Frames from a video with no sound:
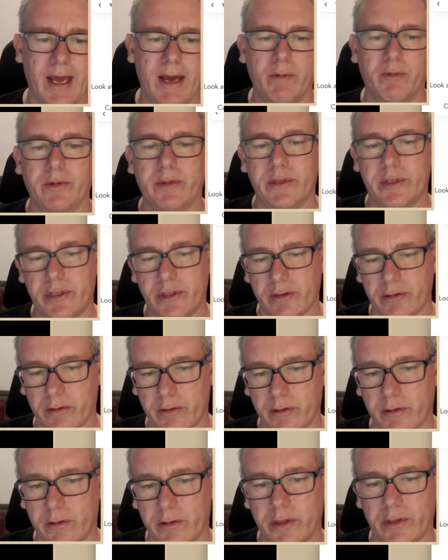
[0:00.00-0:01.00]
That would
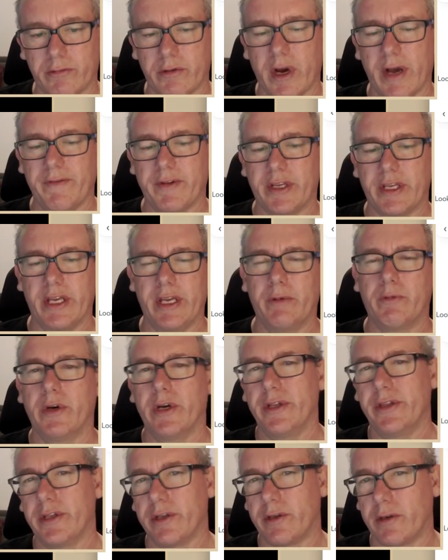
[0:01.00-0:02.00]
derive a
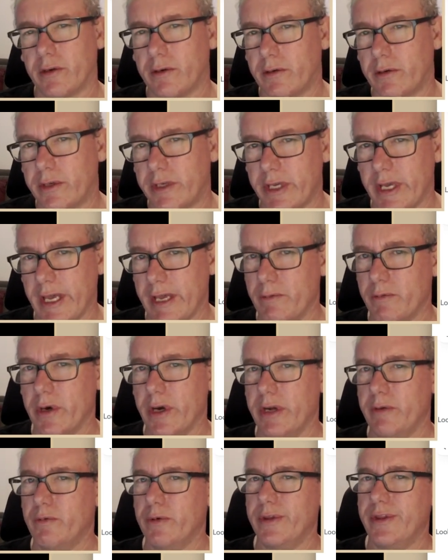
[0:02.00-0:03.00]
keyword. The
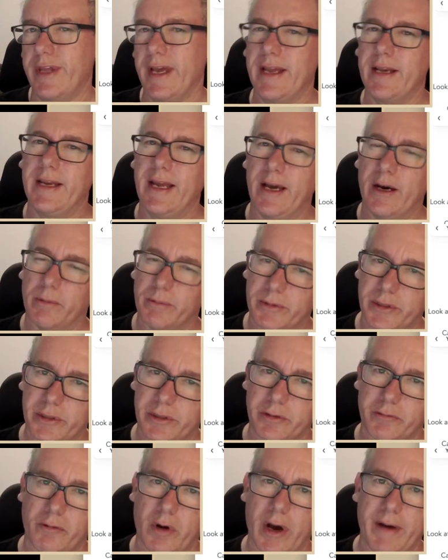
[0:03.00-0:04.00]
keyword would then help
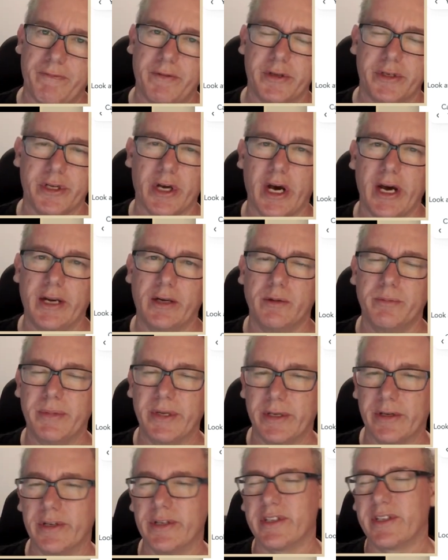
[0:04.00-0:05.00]
to derive the
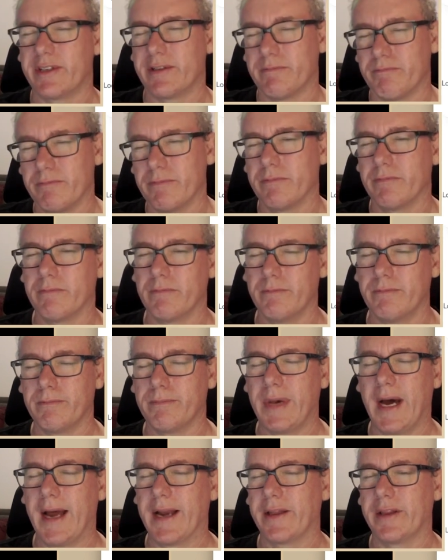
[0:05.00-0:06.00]
title because
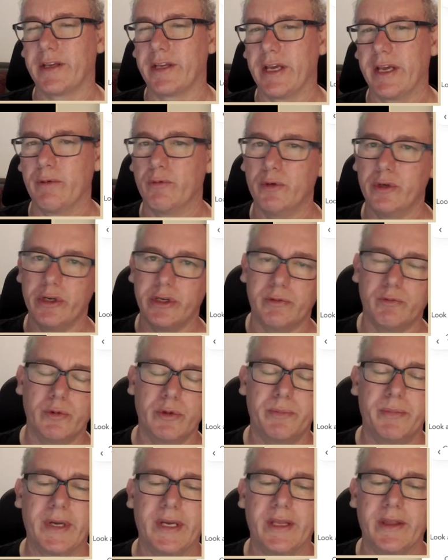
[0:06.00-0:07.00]
part of the keyword
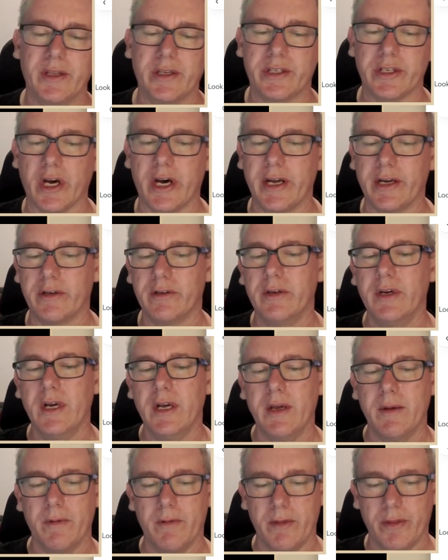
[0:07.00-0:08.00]
would be in the
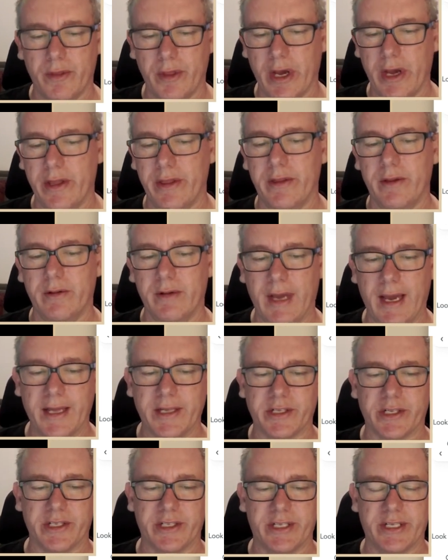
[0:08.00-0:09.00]
title. Though,
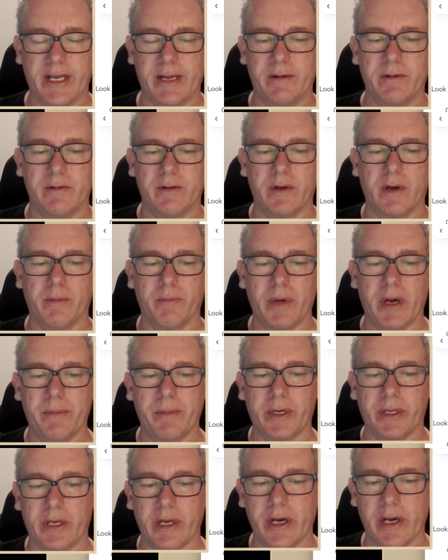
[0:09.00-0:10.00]
as I said a
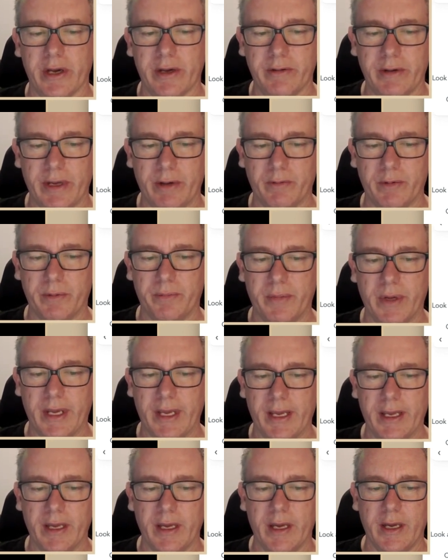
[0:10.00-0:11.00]
moment ago, it would
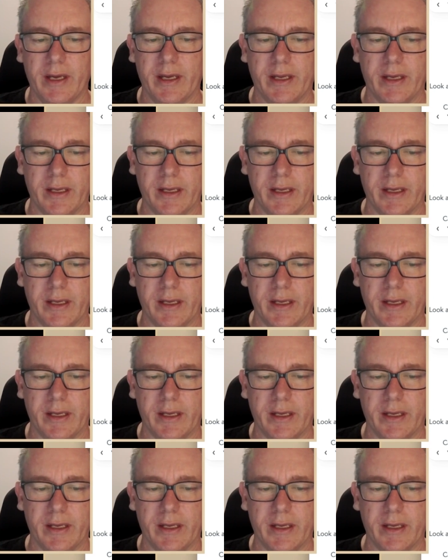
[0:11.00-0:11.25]
be